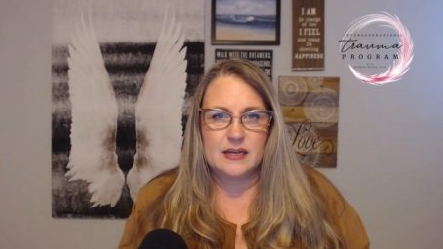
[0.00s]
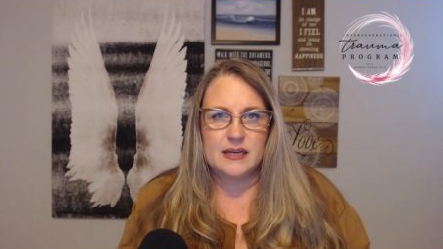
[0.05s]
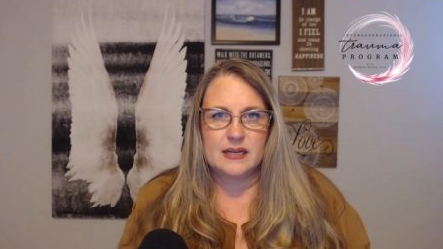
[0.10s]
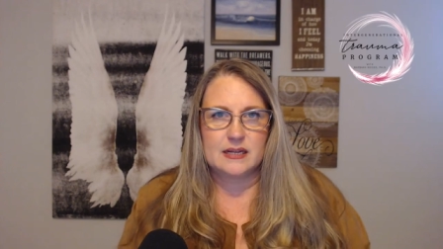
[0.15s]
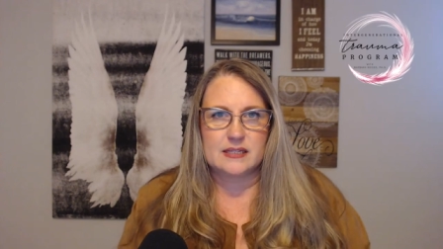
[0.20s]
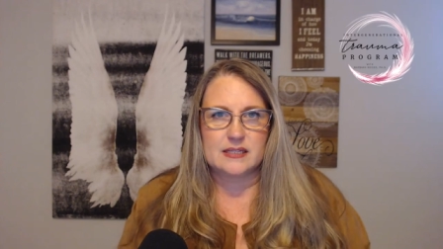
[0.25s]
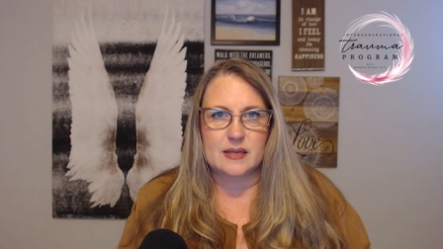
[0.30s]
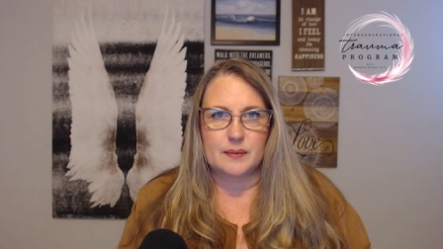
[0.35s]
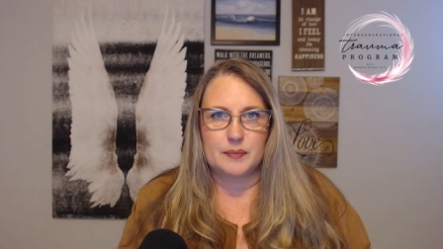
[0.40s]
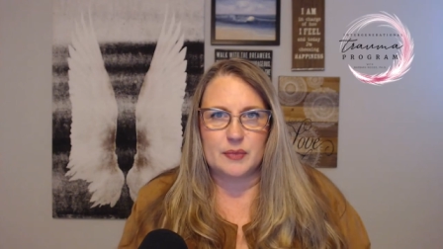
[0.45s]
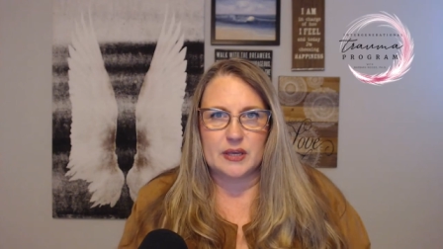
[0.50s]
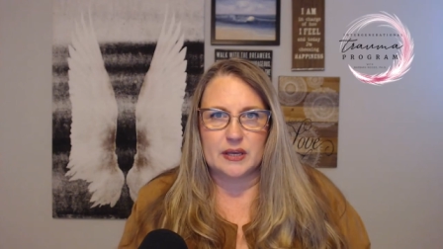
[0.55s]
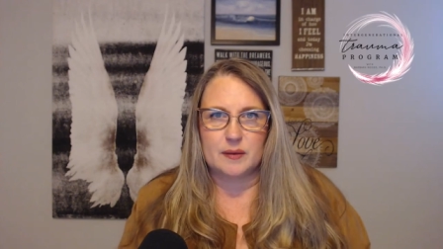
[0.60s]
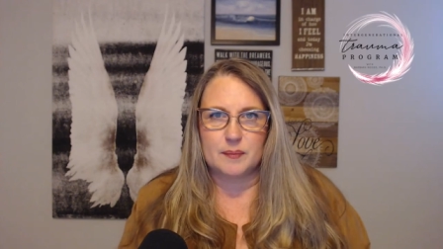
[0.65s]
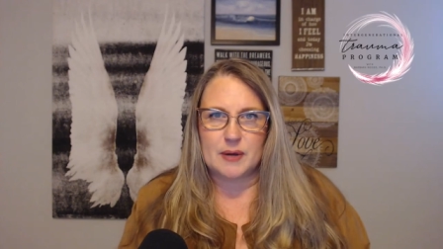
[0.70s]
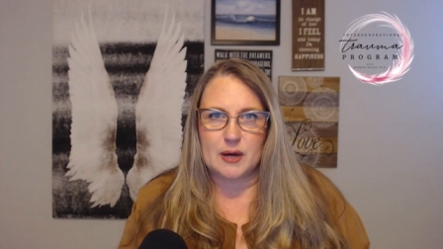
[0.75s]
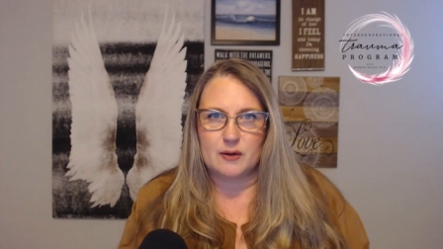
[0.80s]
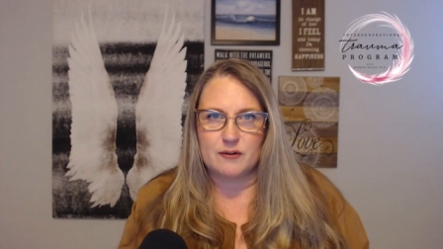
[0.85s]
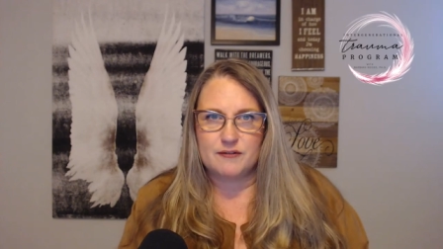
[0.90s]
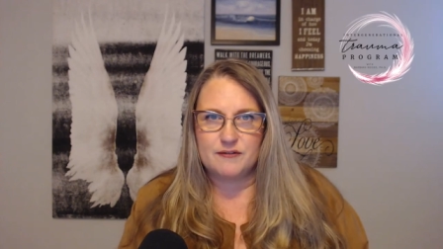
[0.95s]
something
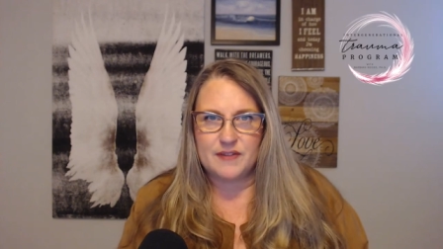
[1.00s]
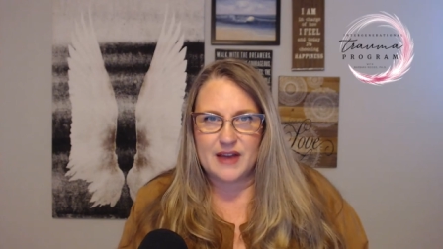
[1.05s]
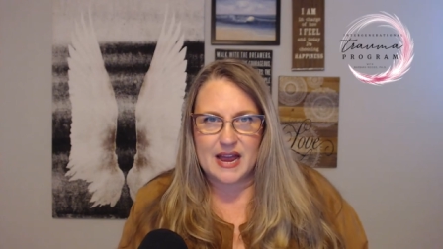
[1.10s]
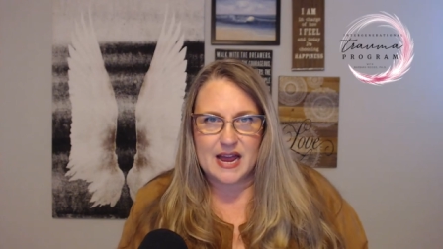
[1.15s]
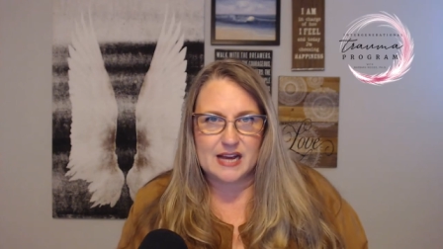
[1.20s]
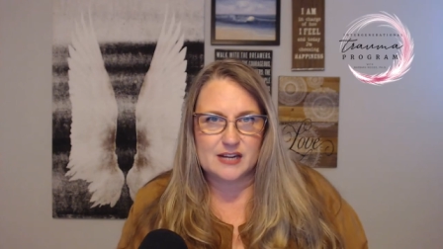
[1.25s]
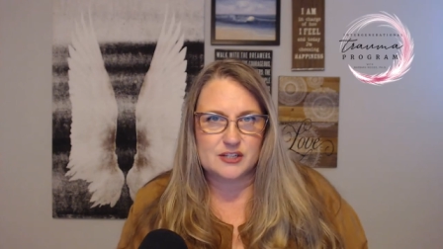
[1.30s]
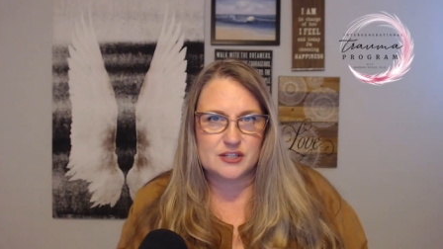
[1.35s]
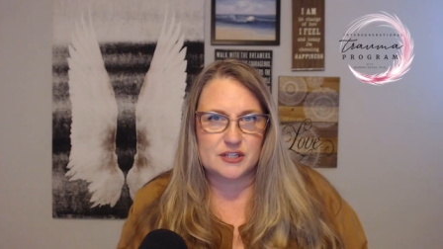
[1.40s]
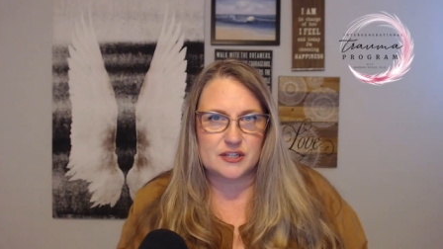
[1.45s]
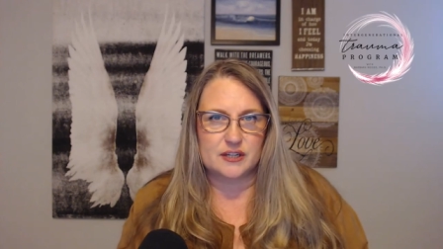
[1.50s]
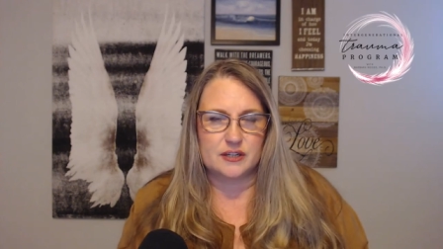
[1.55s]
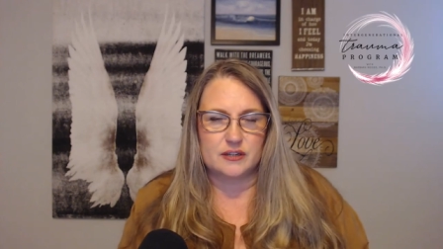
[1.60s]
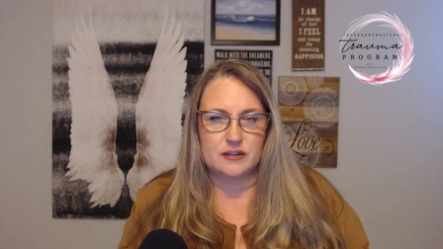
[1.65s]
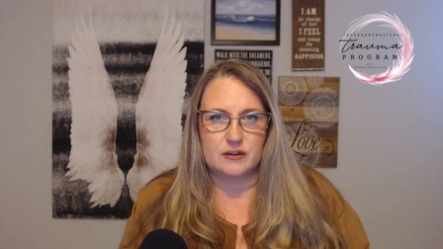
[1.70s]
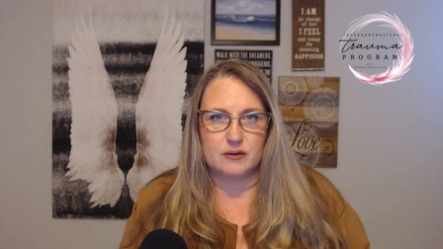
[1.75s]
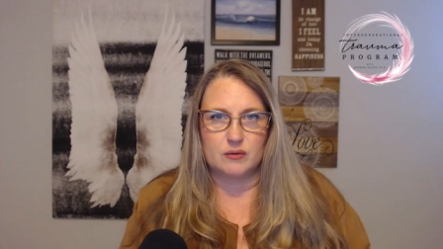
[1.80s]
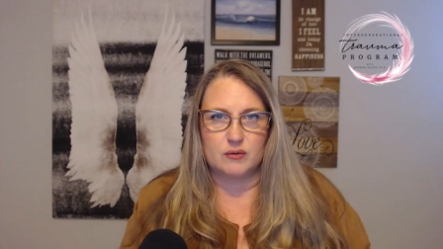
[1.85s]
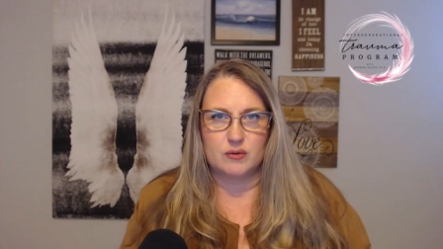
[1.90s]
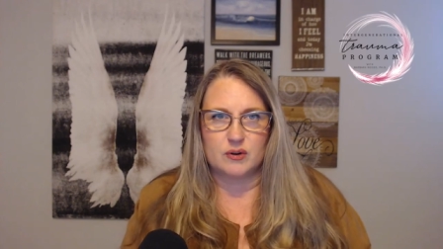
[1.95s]
about
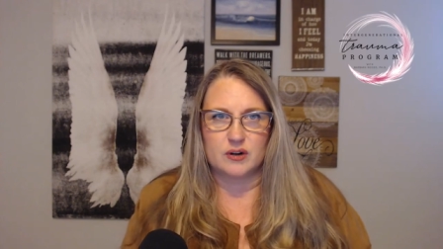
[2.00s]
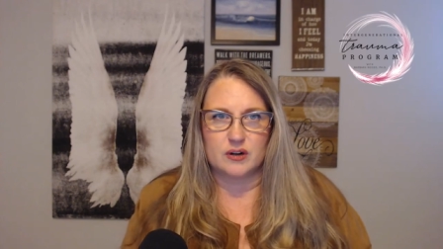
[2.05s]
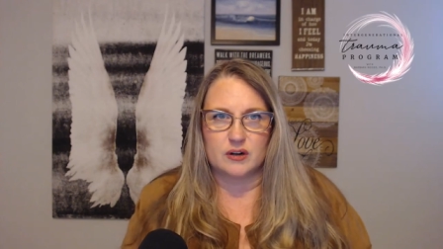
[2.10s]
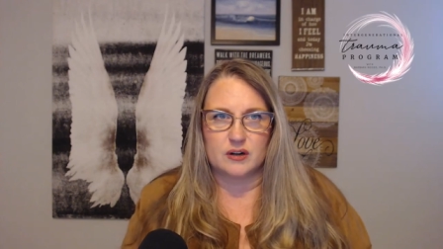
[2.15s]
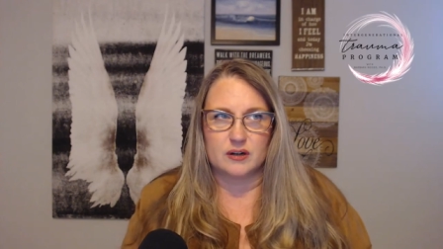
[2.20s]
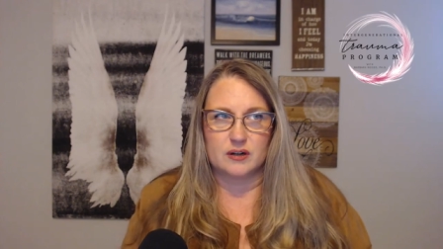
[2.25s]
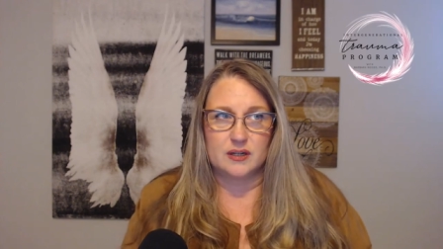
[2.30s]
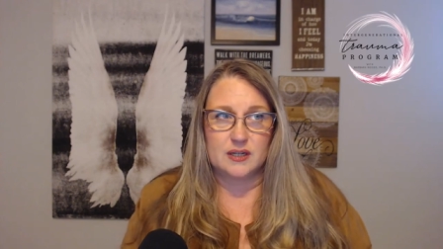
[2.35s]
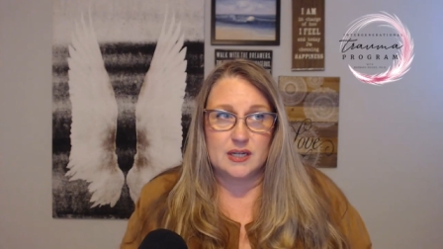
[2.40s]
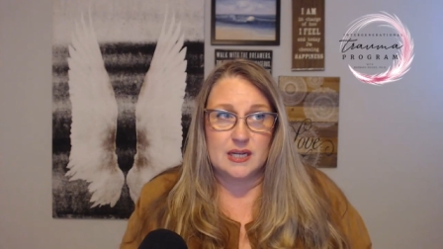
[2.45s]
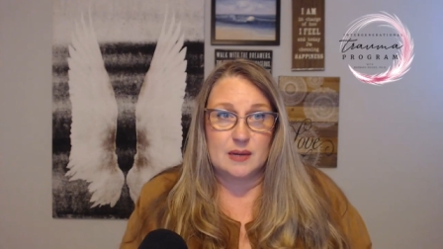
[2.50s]
fashion or